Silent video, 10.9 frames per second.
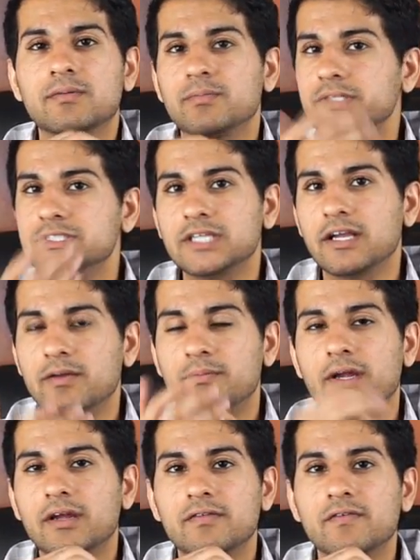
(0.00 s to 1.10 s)
Please check out
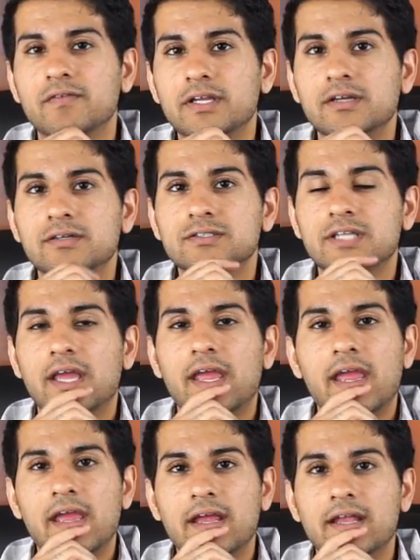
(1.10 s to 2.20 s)
my other videos
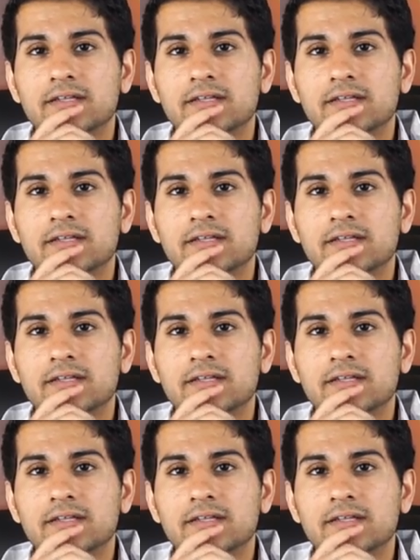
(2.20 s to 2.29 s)
and